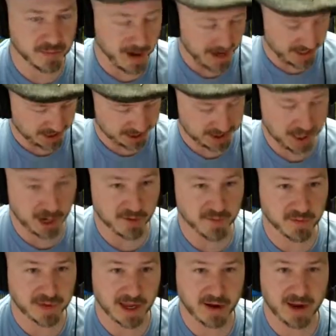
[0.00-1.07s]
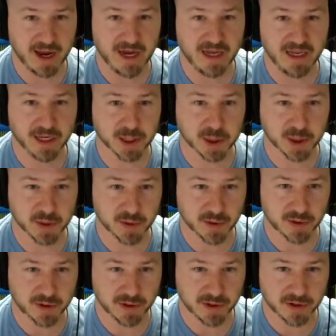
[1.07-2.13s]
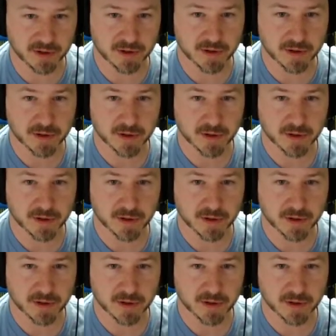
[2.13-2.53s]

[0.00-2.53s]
by itself without any issue earlier.